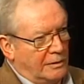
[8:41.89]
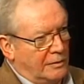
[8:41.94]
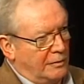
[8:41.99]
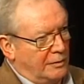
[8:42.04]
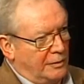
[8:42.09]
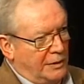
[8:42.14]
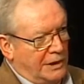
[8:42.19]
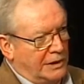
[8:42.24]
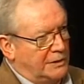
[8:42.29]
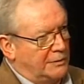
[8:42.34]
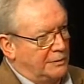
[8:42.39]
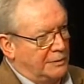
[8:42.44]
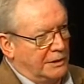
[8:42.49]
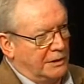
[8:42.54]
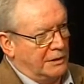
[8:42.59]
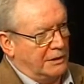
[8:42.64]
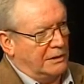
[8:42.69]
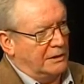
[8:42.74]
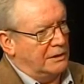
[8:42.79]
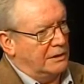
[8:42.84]
beach
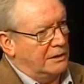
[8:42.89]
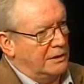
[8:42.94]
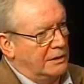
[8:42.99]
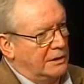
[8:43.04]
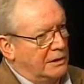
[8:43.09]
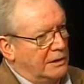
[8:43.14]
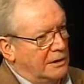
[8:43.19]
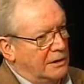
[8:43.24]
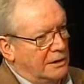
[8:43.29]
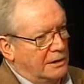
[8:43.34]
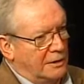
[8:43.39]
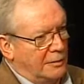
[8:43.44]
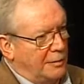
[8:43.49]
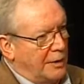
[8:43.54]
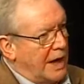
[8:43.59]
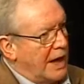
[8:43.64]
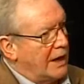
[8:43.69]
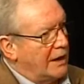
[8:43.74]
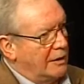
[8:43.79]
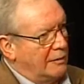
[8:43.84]
bill, the
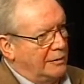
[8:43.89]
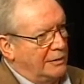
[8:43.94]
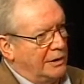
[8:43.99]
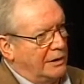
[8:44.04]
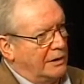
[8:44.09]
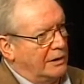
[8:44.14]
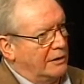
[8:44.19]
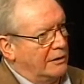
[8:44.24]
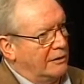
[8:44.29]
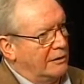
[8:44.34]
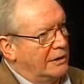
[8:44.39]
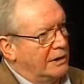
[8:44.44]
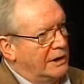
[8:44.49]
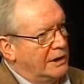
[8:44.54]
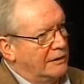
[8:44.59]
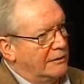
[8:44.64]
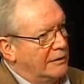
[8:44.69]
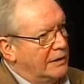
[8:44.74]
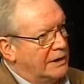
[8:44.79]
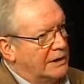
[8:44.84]
bottle bill, or any
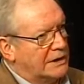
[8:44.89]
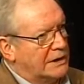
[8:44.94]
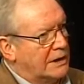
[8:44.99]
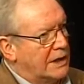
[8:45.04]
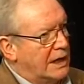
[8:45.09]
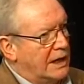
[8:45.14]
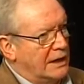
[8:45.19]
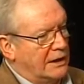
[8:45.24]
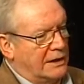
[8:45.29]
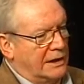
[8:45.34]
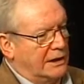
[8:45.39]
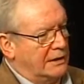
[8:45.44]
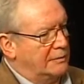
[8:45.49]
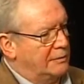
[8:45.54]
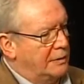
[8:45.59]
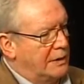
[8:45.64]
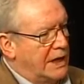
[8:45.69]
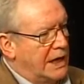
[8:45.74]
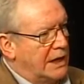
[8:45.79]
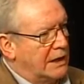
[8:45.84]
of these kind of things,
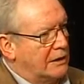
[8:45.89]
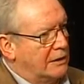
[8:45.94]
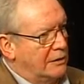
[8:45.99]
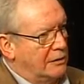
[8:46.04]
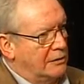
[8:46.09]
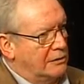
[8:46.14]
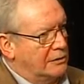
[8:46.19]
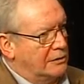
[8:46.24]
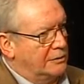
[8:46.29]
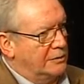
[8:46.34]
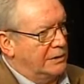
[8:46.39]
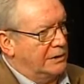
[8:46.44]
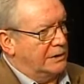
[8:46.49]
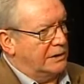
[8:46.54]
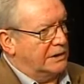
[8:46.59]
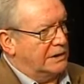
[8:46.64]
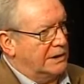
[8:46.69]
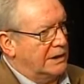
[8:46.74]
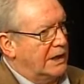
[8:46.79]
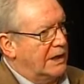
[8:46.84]
plant closure
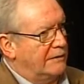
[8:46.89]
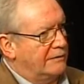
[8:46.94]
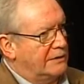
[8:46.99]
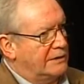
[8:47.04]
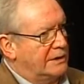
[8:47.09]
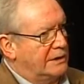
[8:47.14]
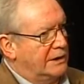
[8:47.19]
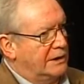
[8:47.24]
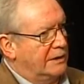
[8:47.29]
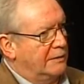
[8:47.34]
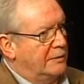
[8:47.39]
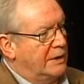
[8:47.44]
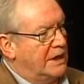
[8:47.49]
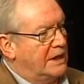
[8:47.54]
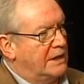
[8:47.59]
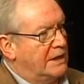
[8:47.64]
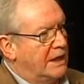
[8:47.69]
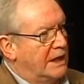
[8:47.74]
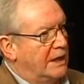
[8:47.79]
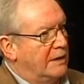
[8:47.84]
bills that I've seen in my
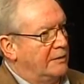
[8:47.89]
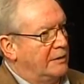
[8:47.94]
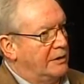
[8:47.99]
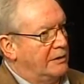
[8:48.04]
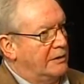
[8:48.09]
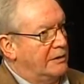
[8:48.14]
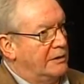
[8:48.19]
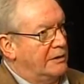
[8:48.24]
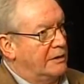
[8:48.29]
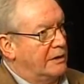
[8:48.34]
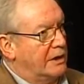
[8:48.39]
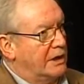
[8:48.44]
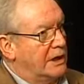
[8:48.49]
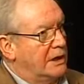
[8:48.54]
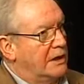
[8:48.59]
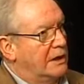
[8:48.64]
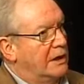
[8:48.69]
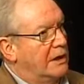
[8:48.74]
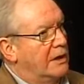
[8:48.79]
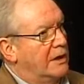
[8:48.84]
time here in
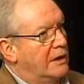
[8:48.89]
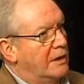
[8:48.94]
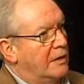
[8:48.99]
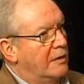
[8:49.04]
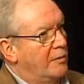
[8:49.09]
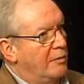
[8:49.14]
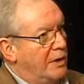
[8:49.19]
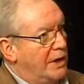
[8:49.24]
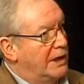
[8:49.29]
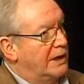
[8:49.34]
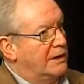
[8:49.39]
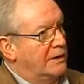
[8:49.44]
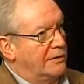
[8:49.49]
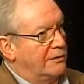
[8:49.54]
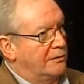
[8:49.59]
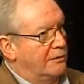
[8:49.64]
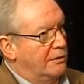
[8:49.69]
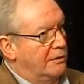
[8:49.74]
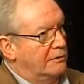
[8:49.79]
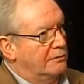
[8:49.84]
Oregon, make it
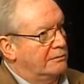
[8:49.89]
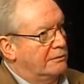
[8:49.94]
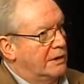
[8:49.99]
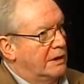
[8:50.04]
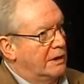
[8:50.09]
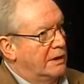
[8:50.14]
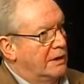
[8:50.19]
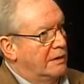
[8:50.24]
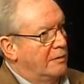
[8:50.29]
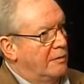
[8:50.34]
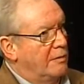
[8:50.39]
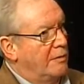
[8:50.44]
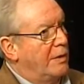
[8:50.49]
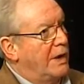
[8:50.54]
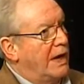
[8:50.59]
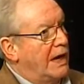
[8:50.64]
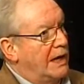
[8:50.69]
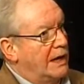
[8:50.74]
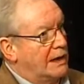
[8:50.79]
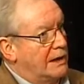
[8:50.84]
through
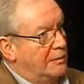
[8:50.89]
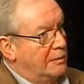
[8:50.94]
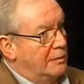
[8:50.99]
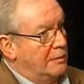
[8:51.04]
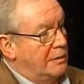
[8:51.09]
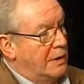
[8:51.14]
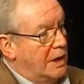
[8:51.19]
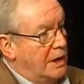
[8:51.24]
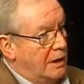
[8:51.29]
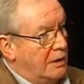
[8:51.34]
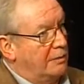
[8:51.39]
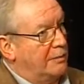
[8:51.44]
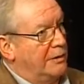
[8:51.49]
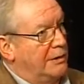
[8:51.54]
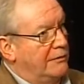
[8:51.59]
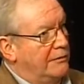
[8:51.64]
by helping